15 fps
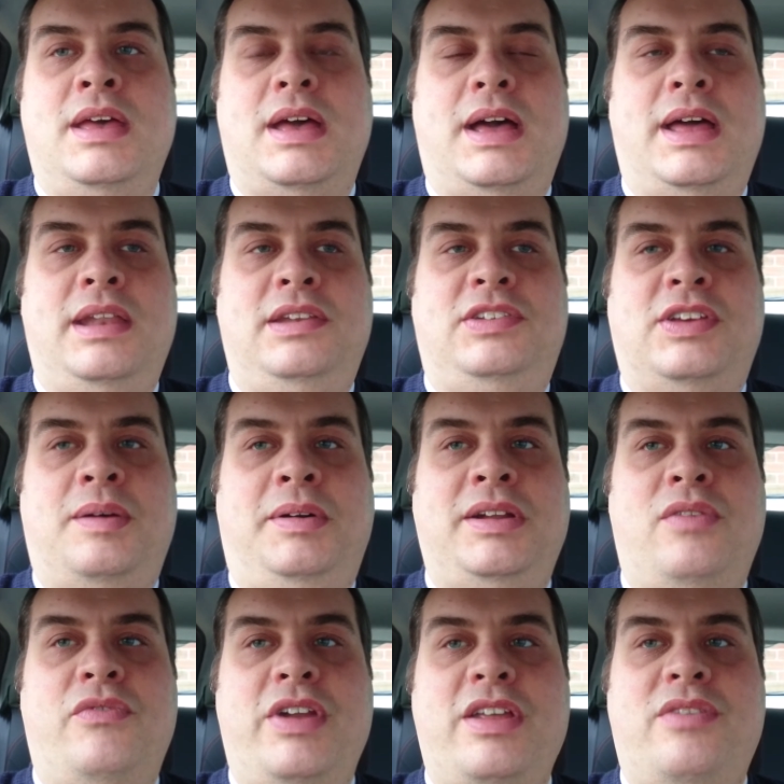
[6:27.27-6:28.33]
and I
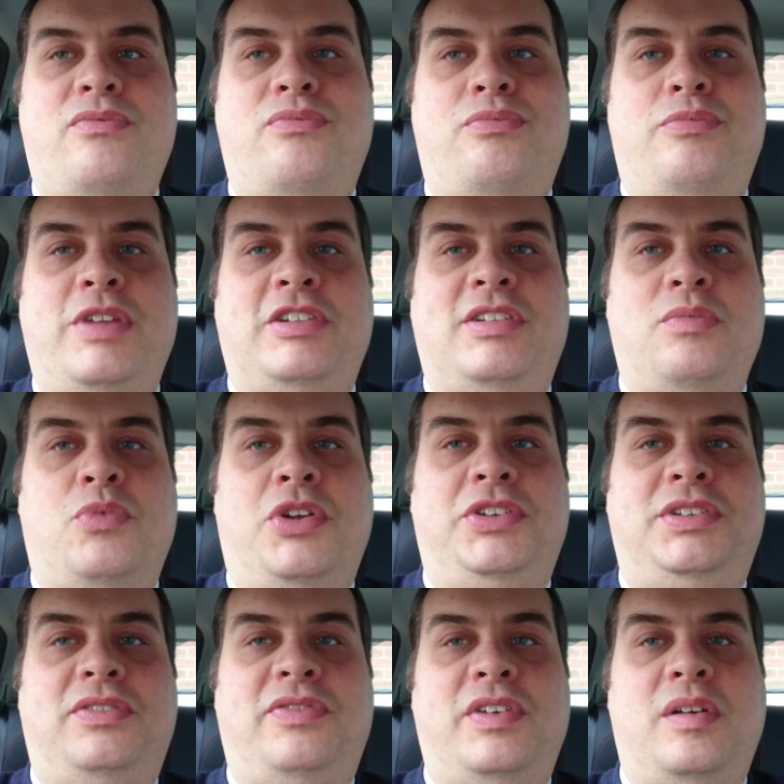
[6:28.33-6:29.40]
didn't really initially
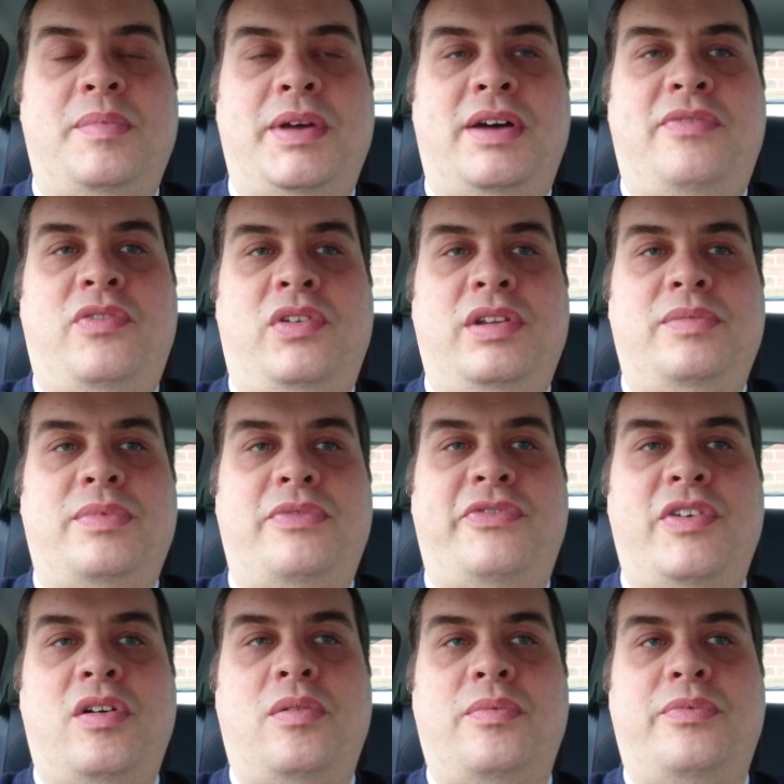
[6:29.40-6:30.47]
want to film it. I thought
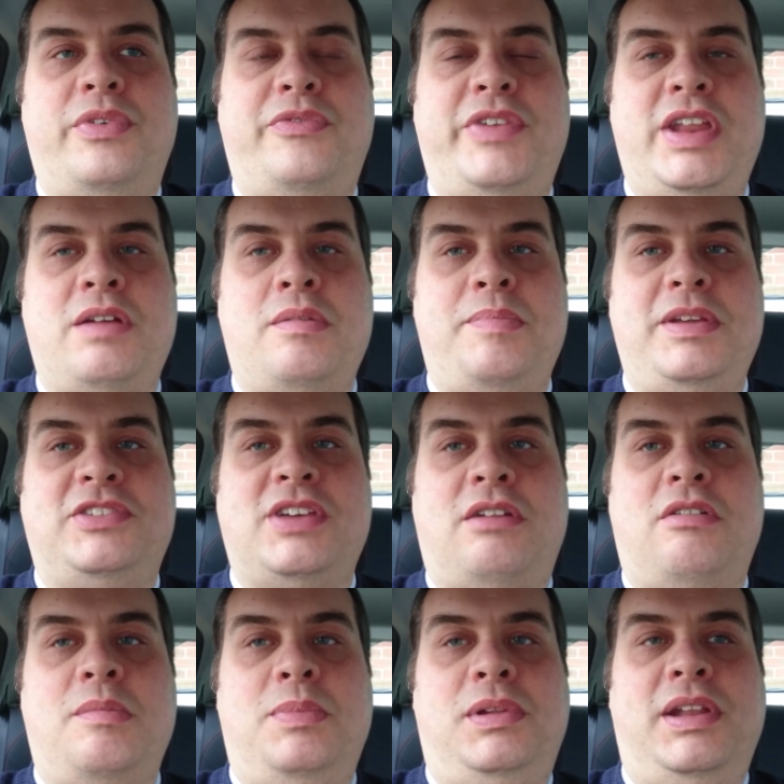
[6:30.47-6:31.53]
the video would be
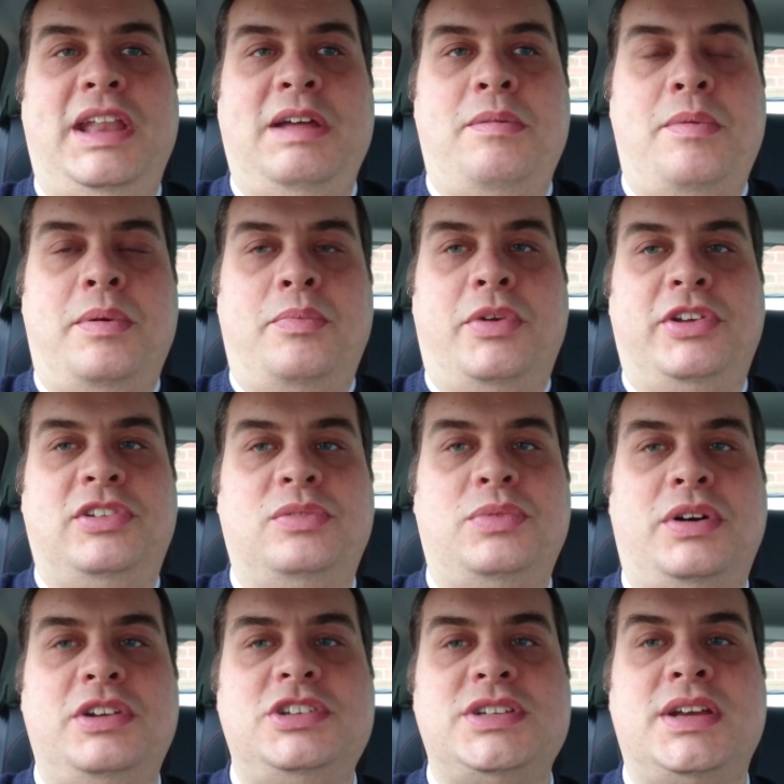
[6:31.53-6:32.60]
terrible and no one would want to
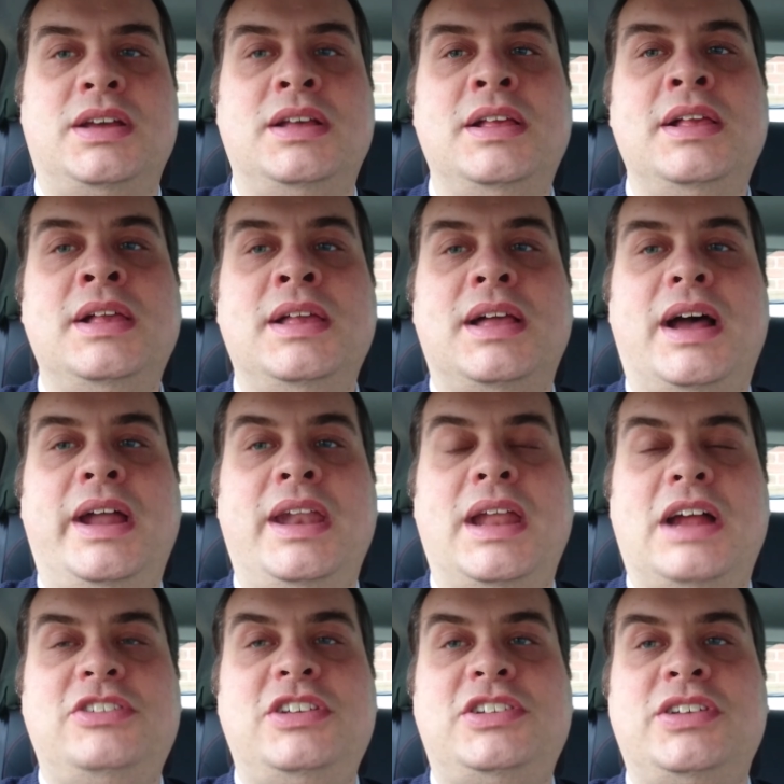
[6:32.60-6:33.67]
watch it. And
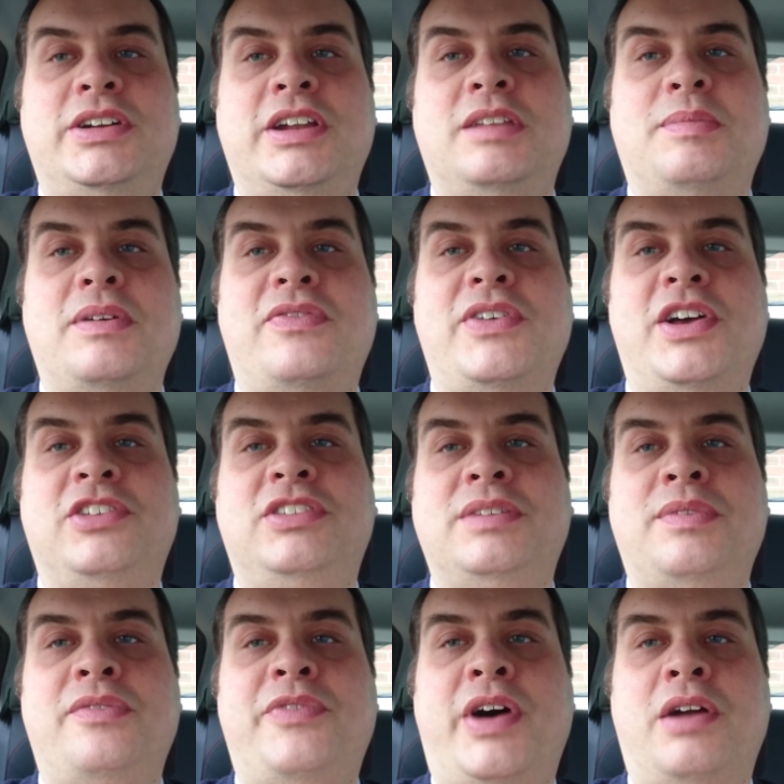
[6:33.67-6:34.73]
it actually turned into my first
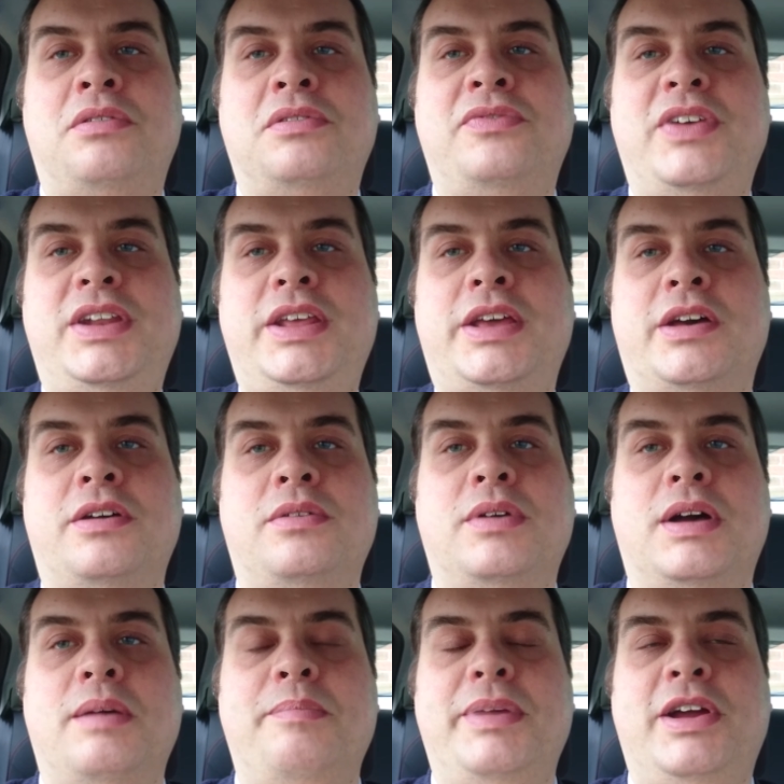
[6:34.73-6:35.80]
ever viral
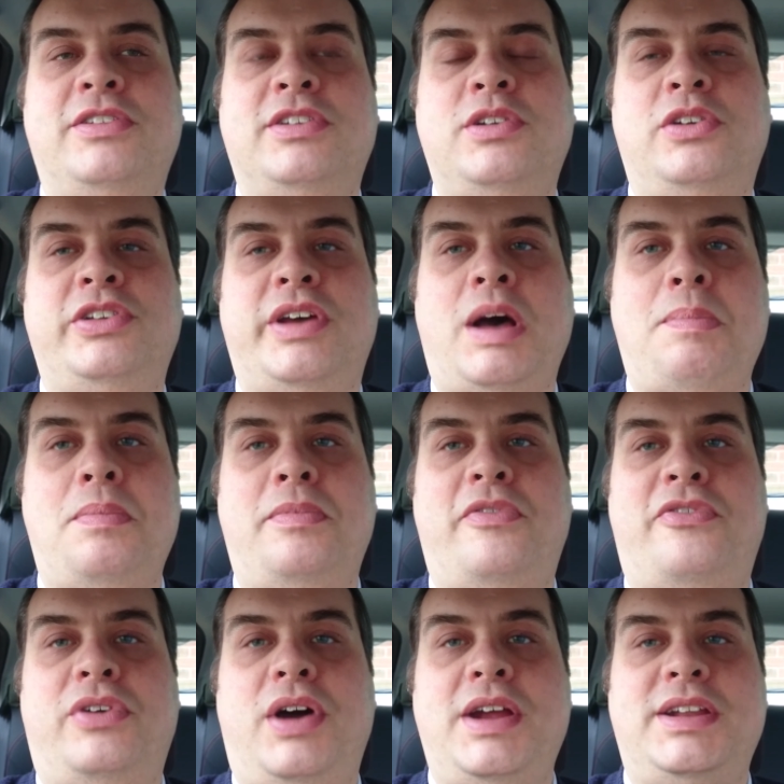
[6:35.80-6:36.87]
video because I got it up on the
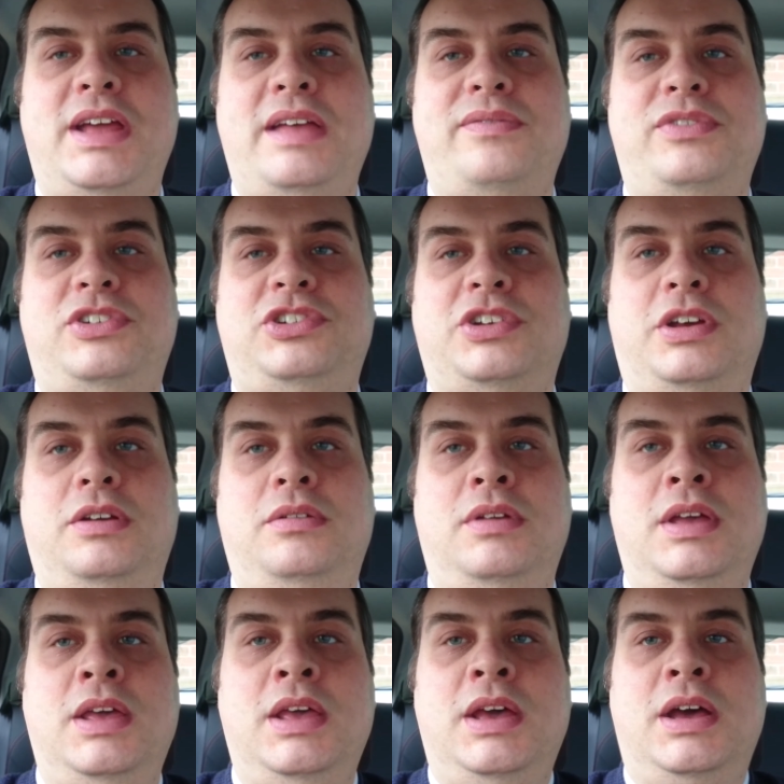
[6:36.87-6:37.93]
Friday of the show
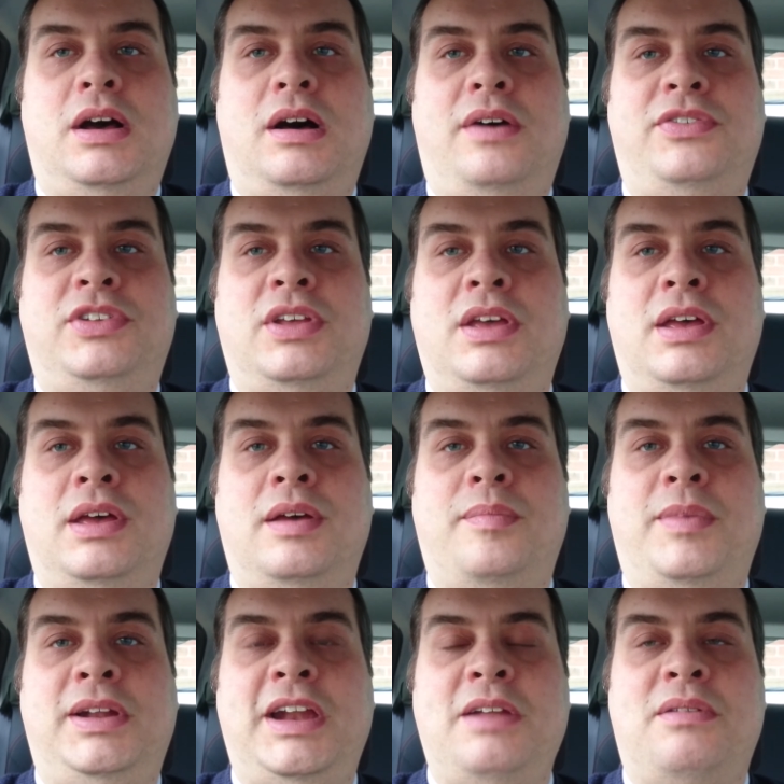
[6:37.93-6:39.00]
after
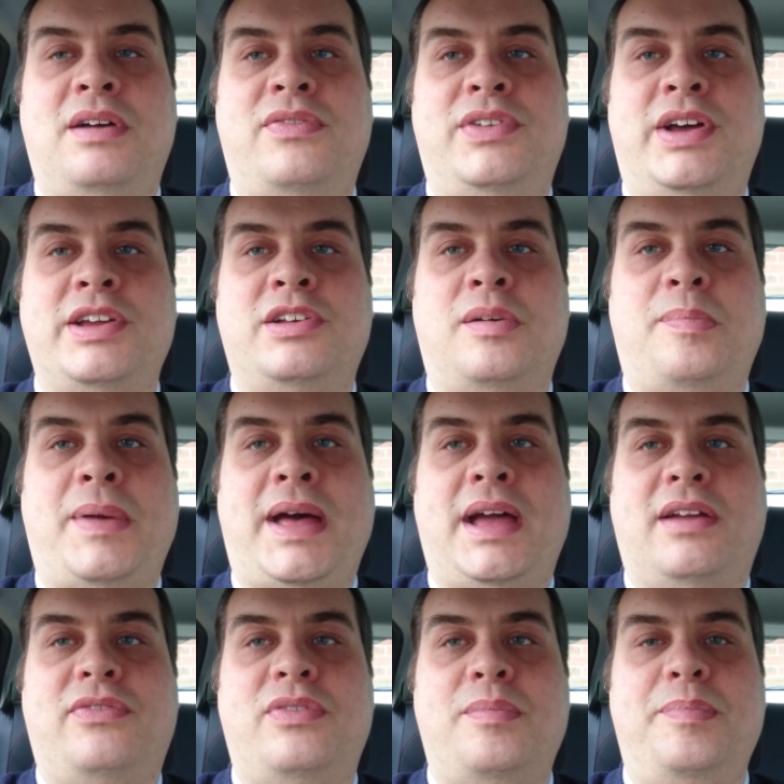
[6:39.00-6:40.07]
my lady wife and I got
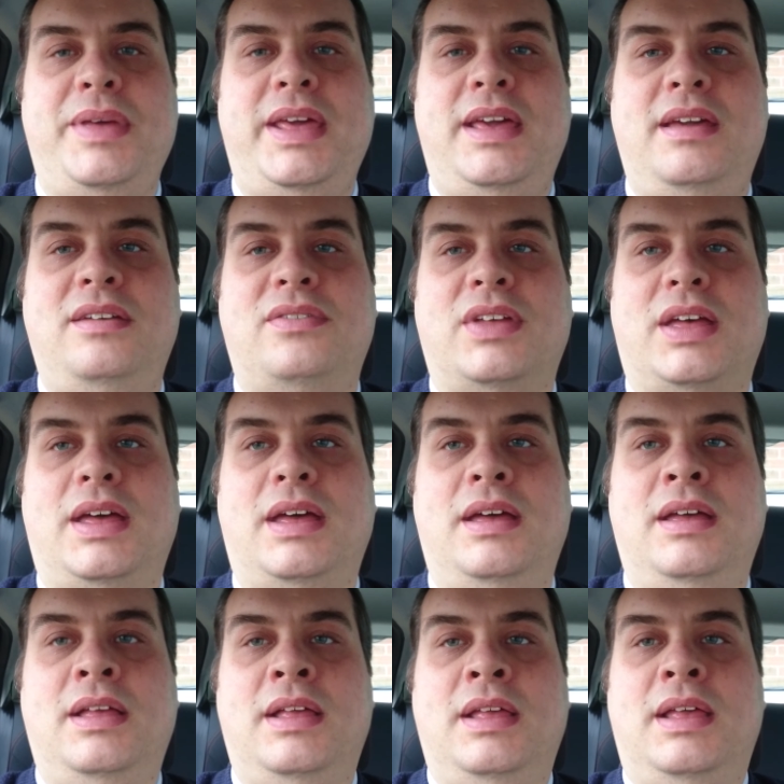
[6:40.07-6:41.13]
back from being there.